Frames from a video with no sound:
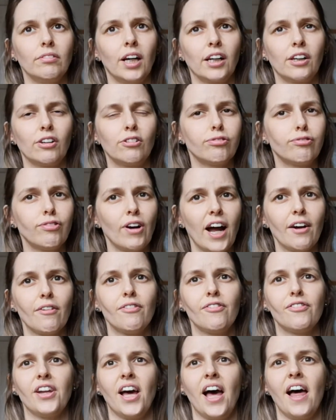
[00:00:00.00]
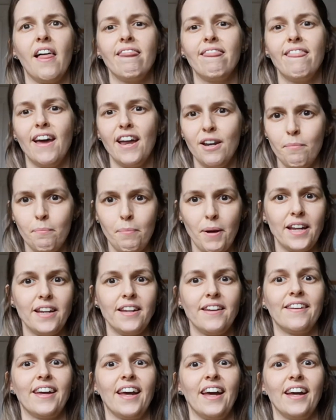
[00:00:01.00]
craft and then
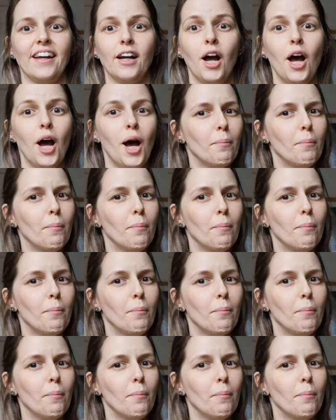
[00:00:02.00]
baking,